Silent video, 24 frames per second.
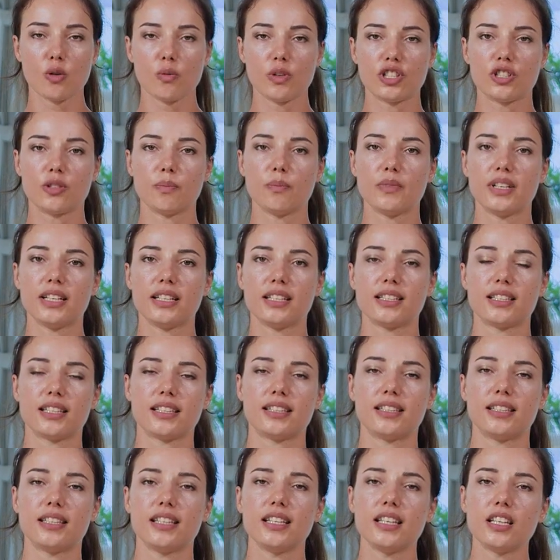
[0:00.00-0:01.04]
which means
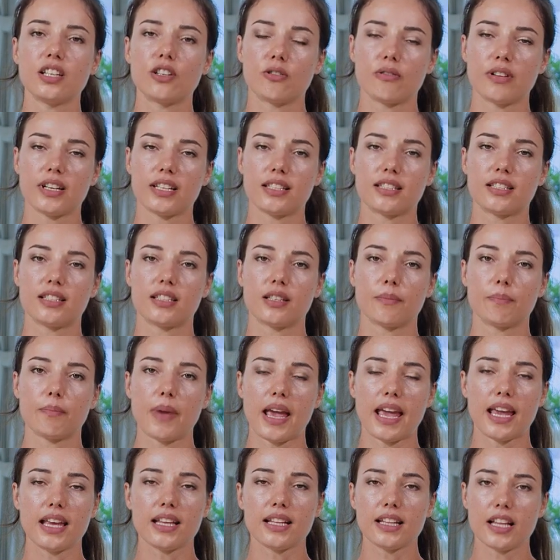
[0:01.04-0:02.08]
decreased
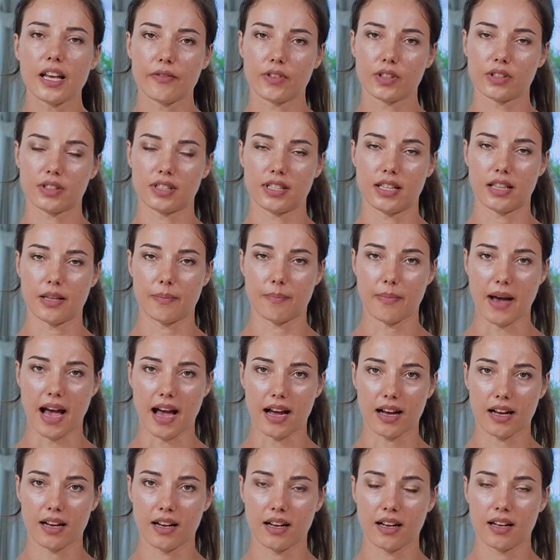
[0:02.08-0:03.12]
pain levels in the
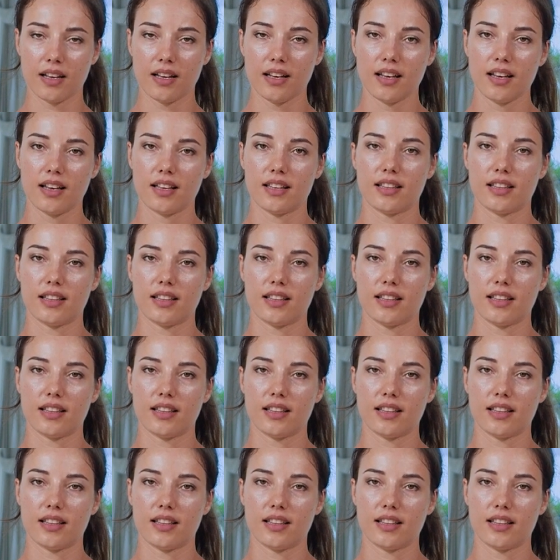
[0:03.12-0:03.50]
back.